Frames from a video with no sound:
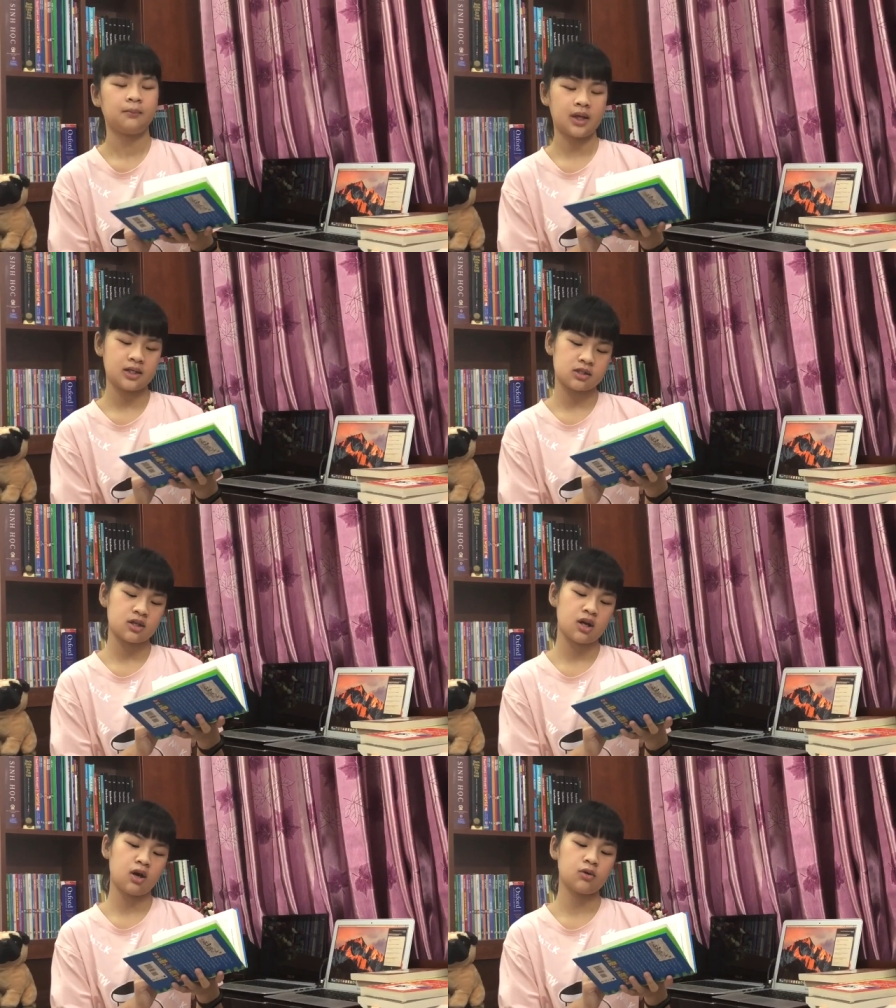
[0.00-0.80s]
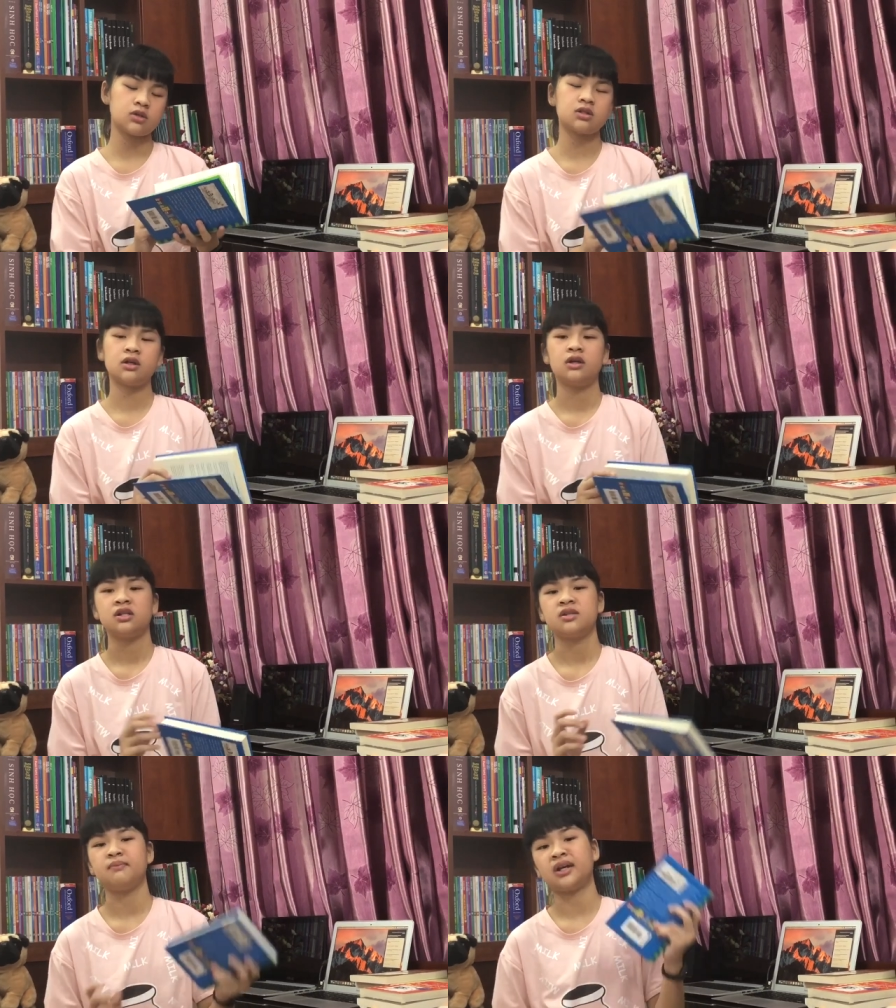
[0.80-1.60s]
plane's nose
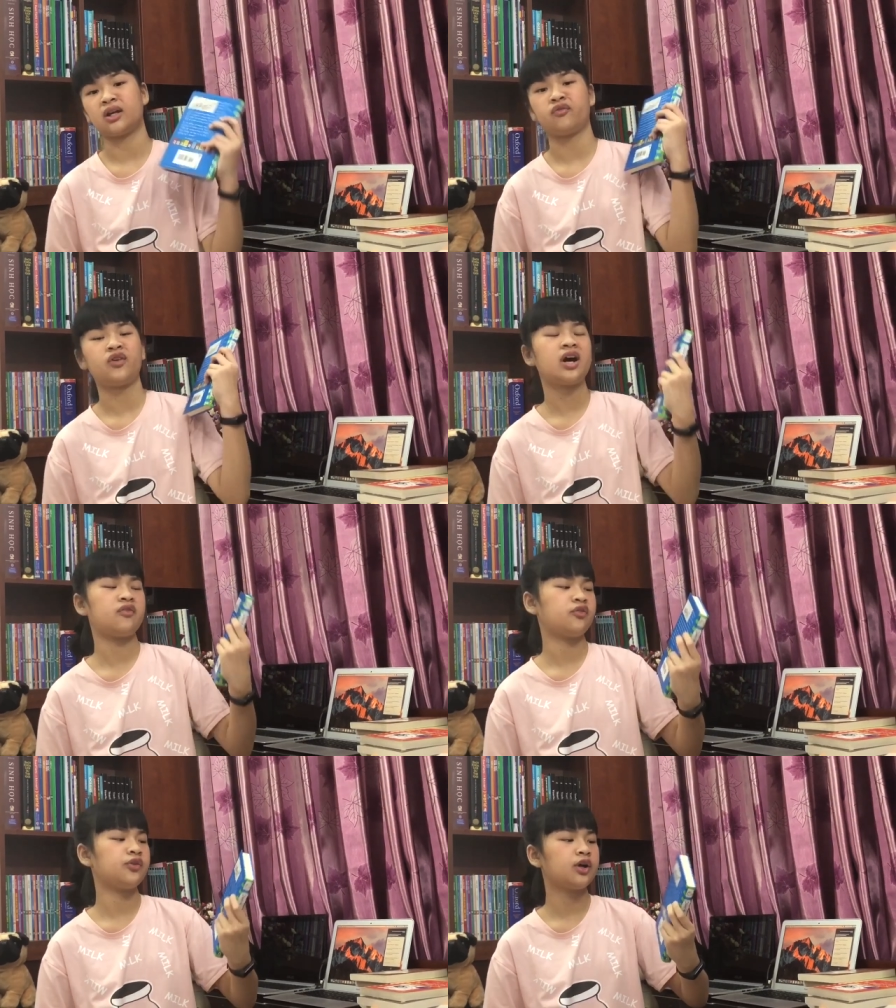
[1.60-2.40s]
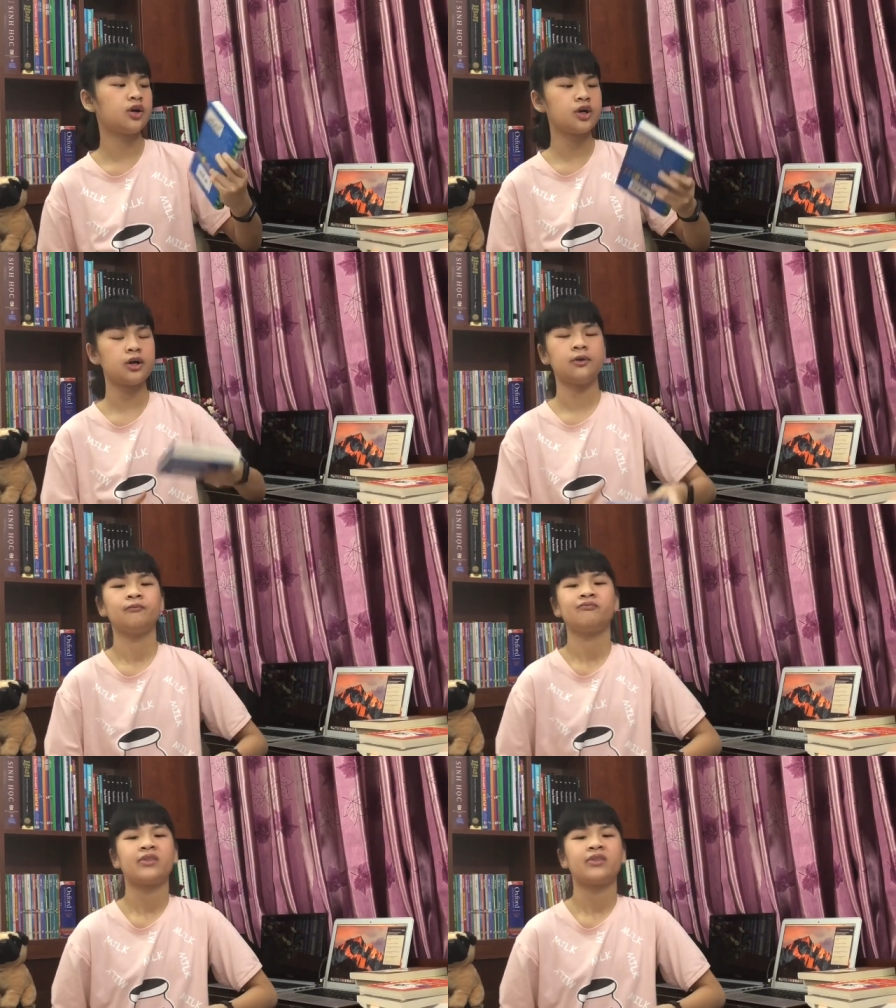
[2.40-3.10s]
to make it fly further.